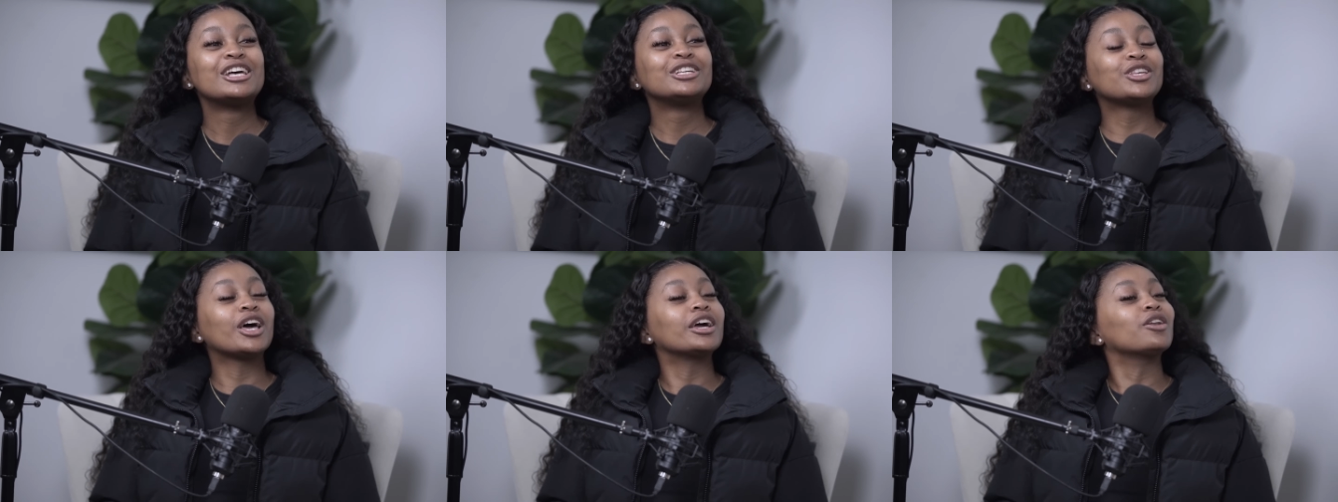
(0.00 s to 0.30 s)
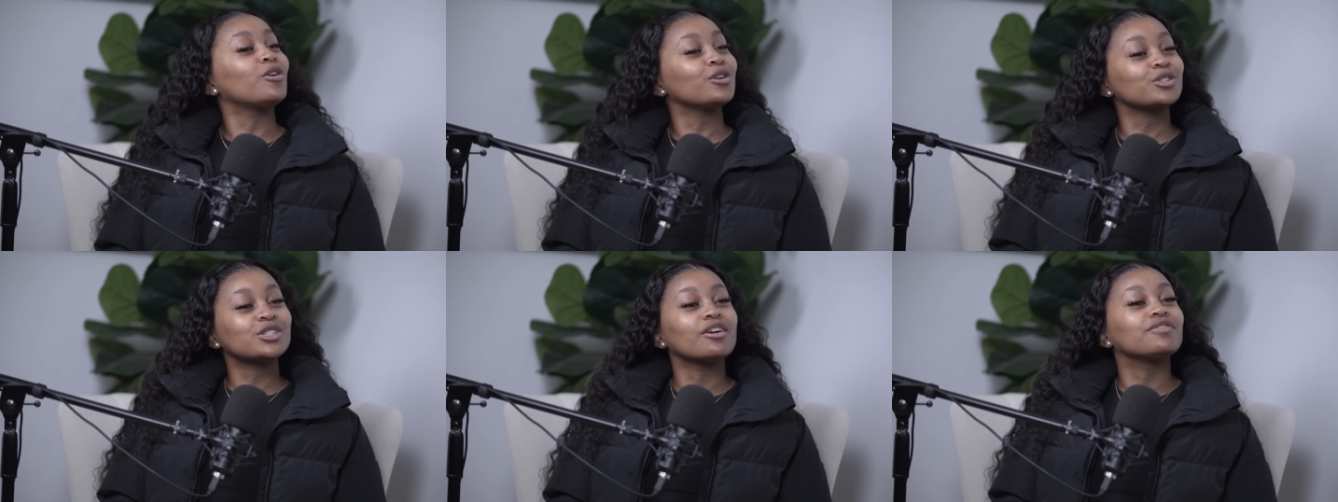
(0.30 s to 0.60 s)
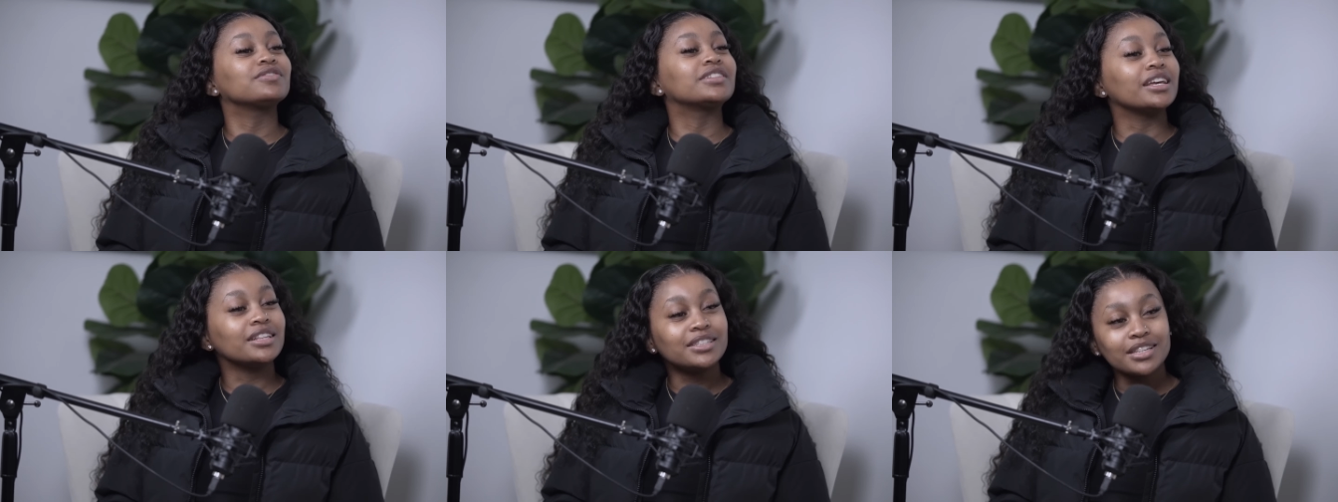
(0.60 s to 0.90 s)
So I yeah. also
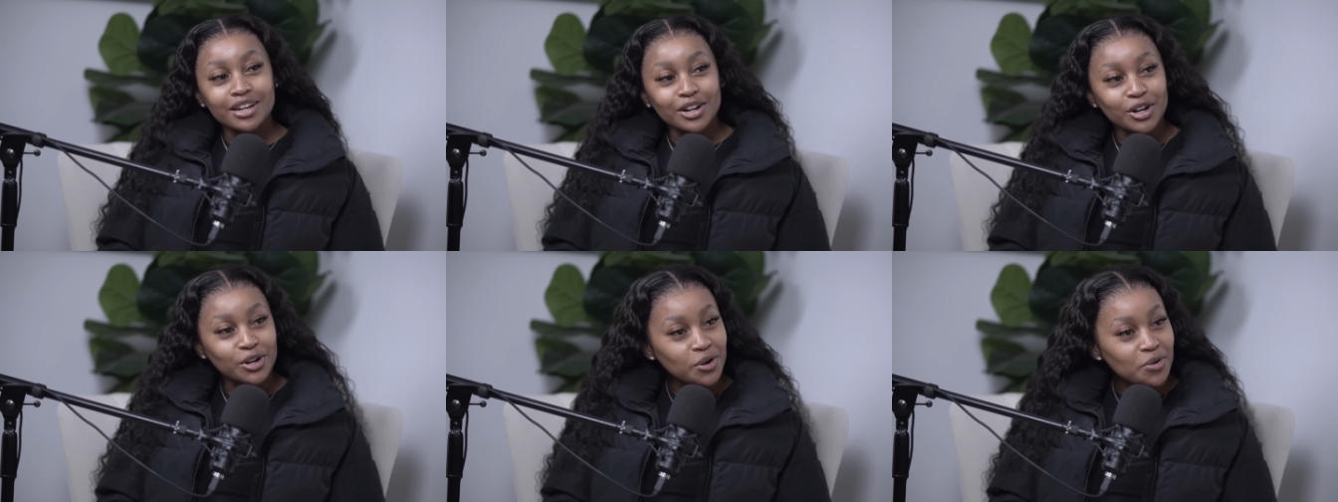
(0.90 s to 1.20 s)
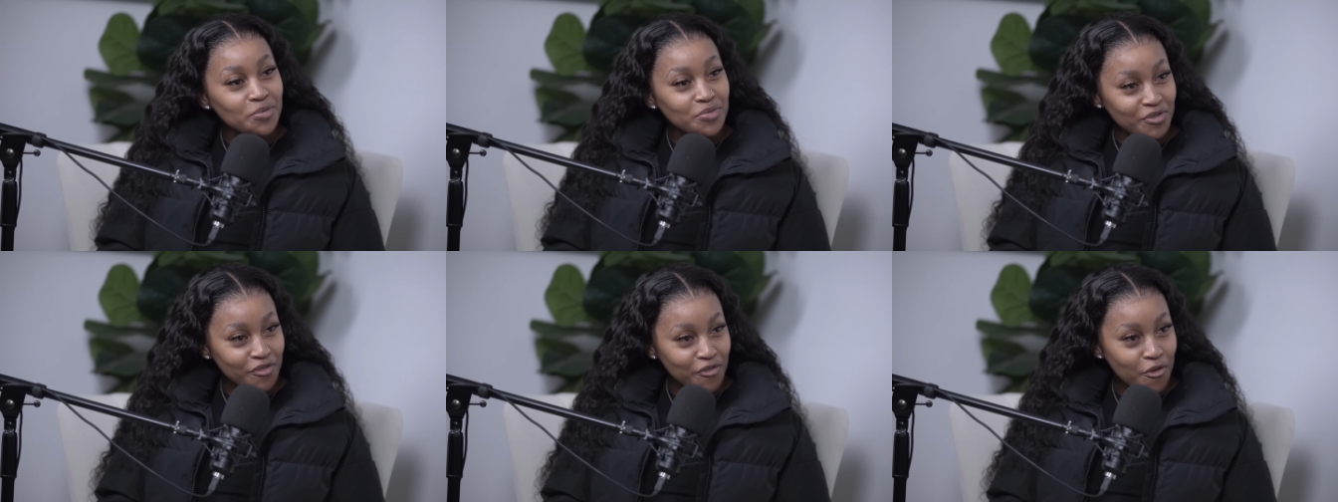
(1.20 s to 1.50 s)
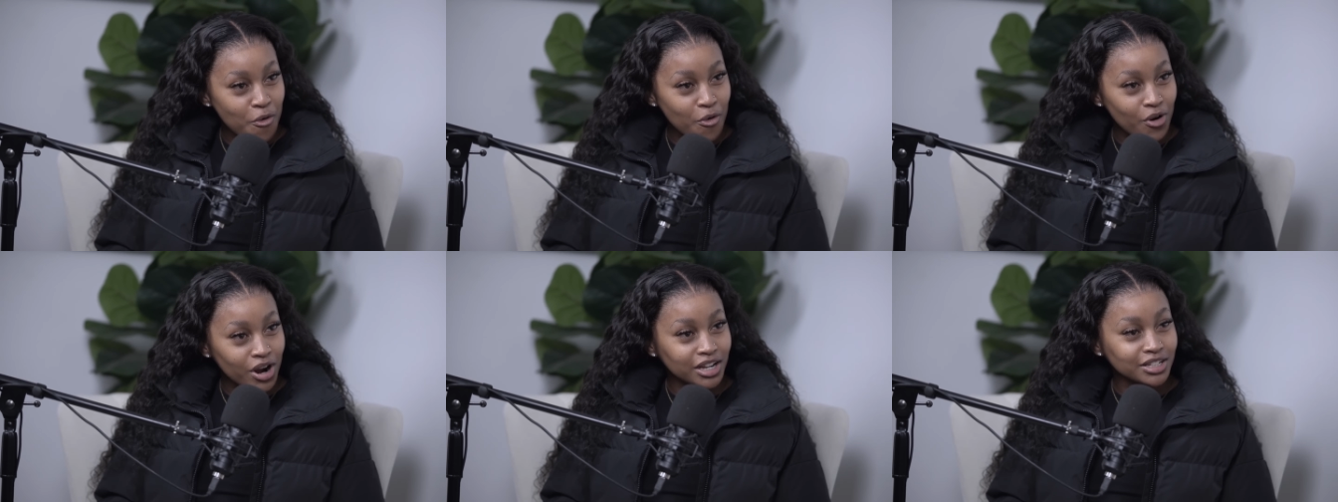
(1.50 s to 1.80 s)
have dated a girl
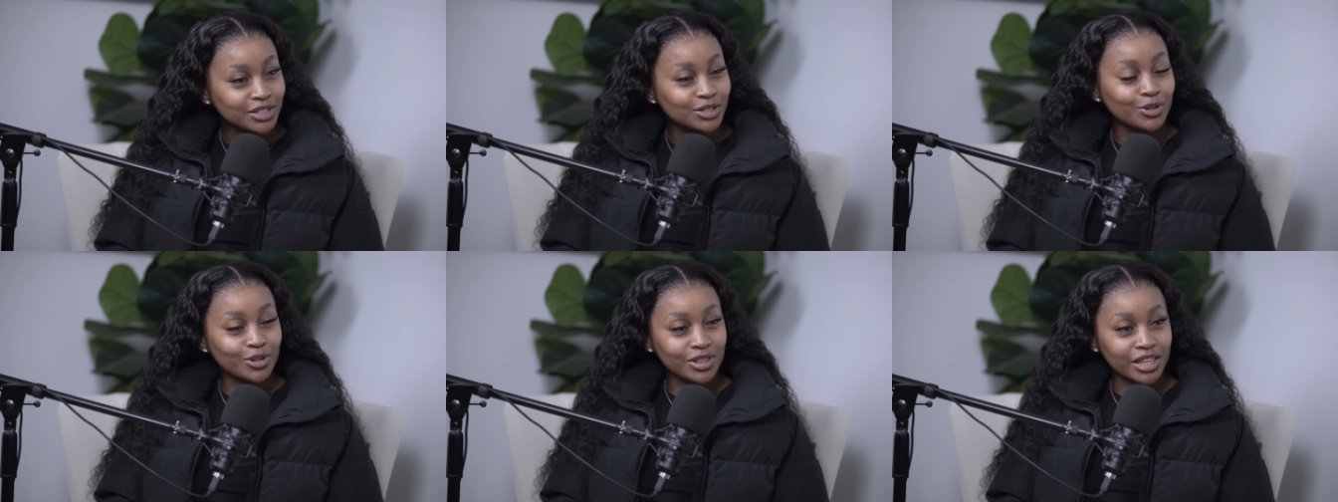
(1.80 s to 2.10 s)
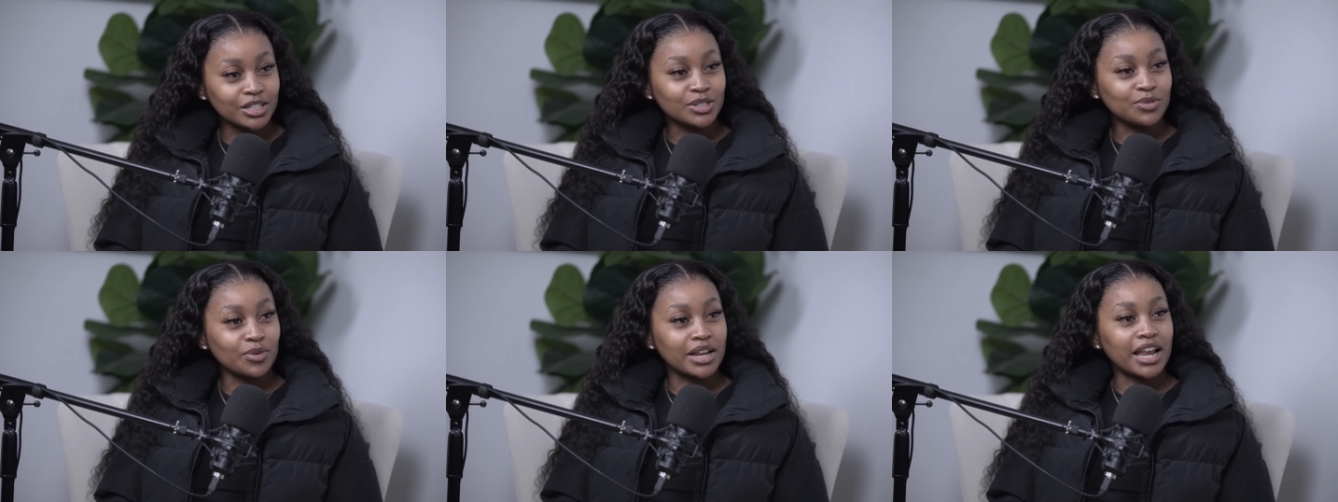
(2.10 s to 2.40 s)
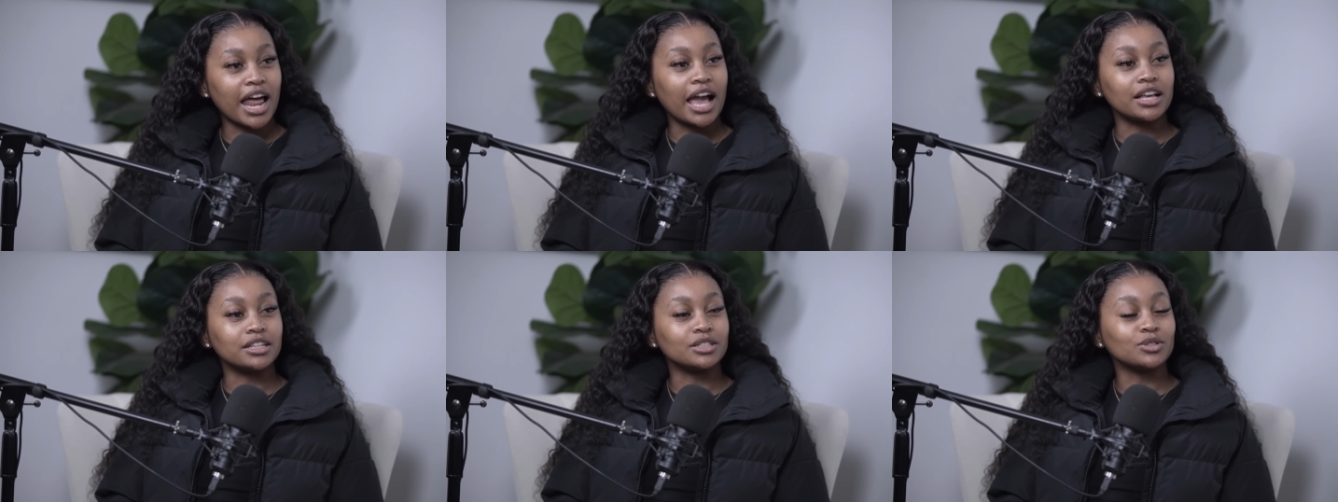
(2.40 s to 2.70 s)
before. So that's when
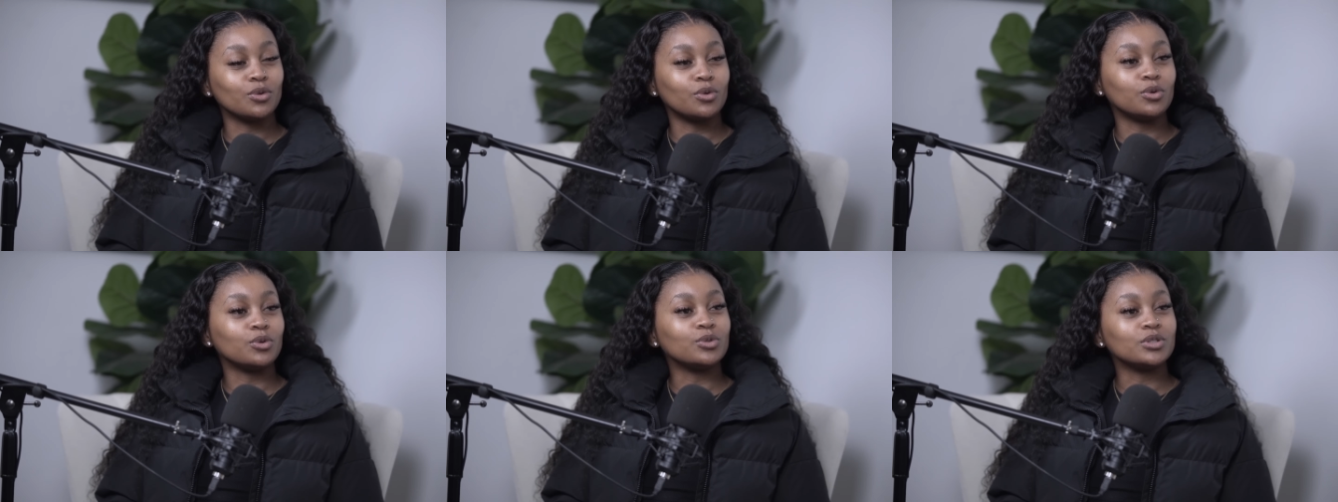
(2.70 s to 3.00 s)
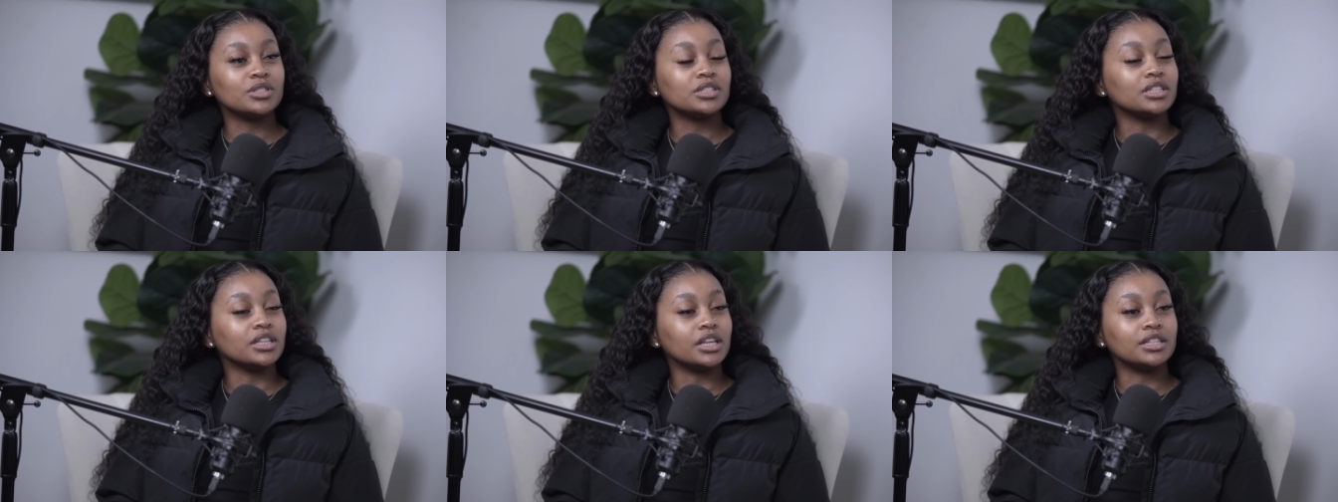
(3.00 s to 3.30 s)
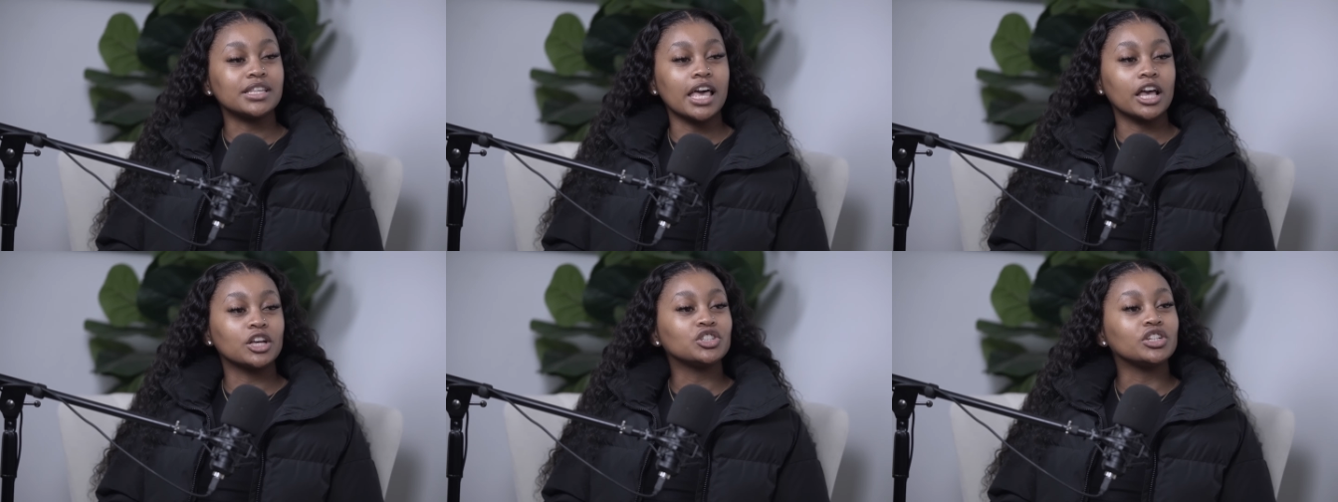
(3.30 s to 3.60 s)
I saw
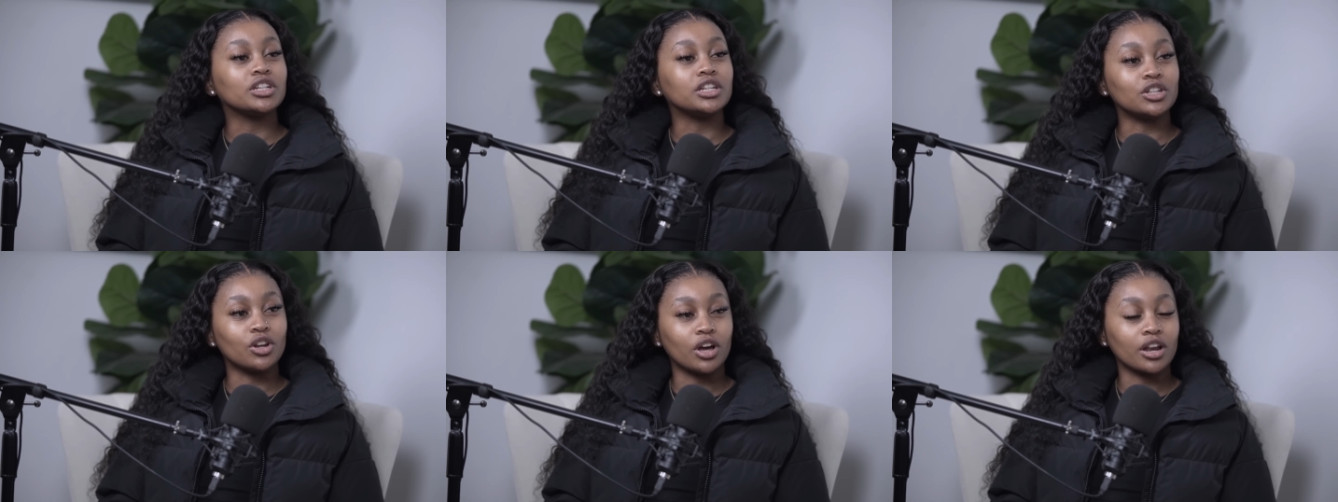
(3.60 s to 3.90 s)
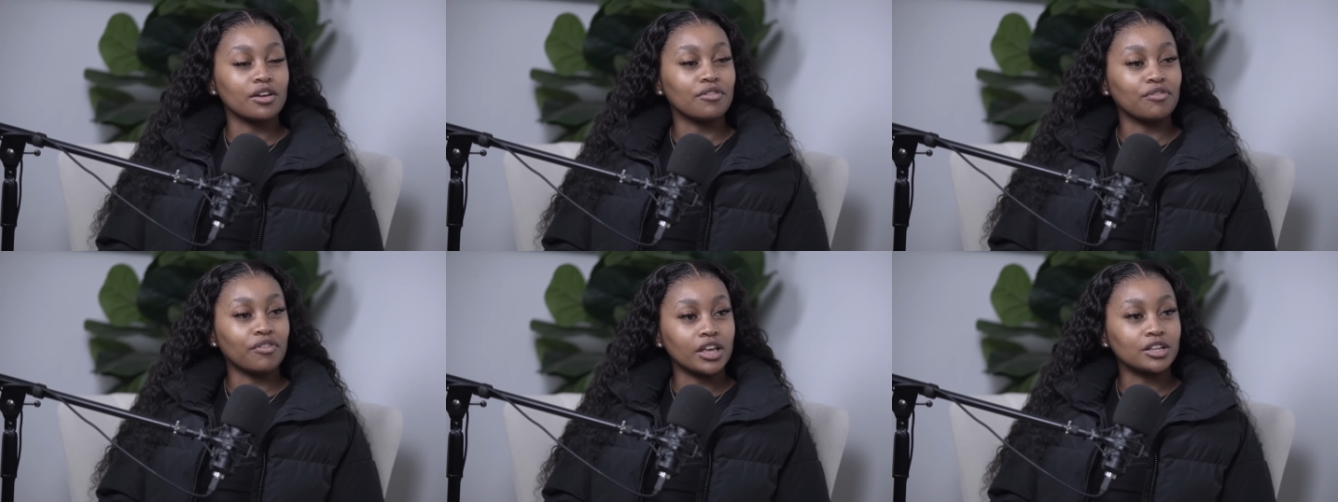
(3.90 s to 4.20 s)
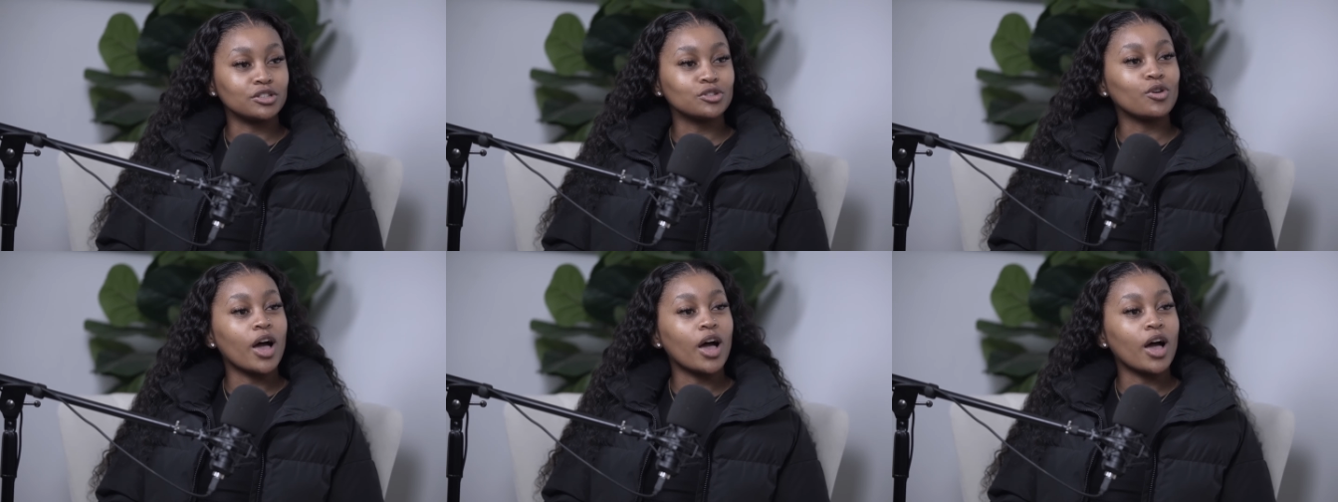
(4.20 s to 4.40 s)
it's actually not a phase.